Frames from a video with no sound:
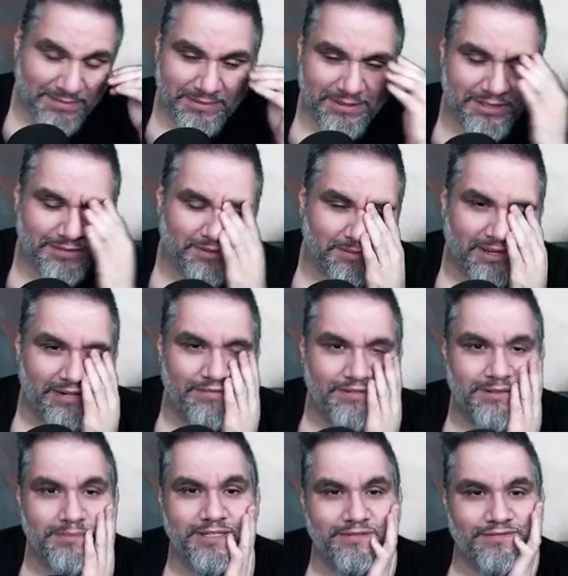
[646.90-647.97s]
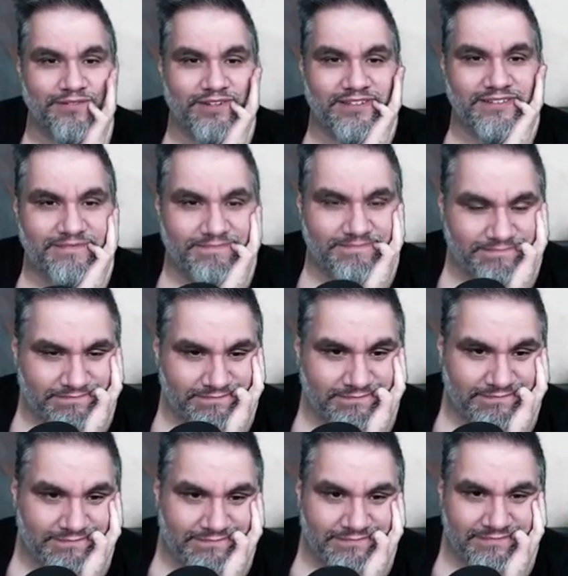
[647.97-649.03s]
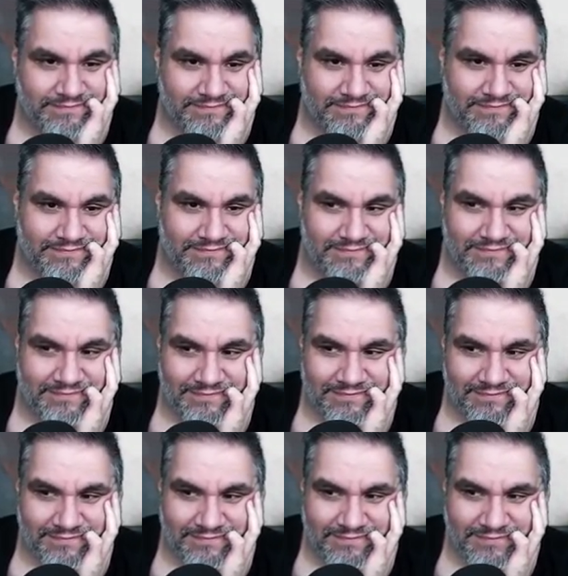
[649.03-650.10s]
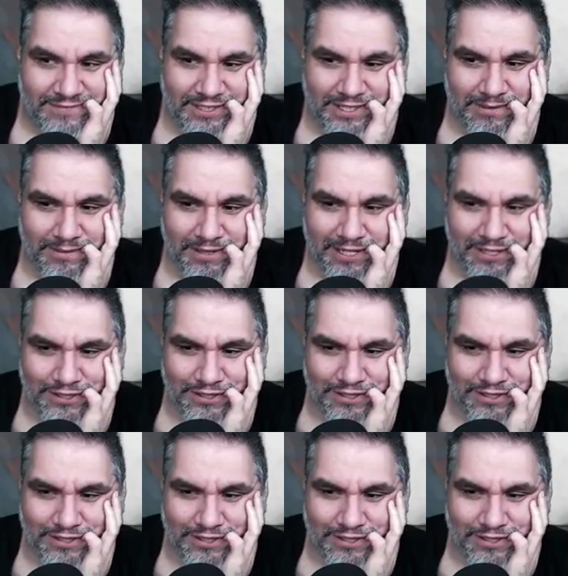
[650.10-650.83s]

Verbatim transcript: sometimes it's really painful to be your friend. Well, maybe if you just weren't wrong. Look, we got a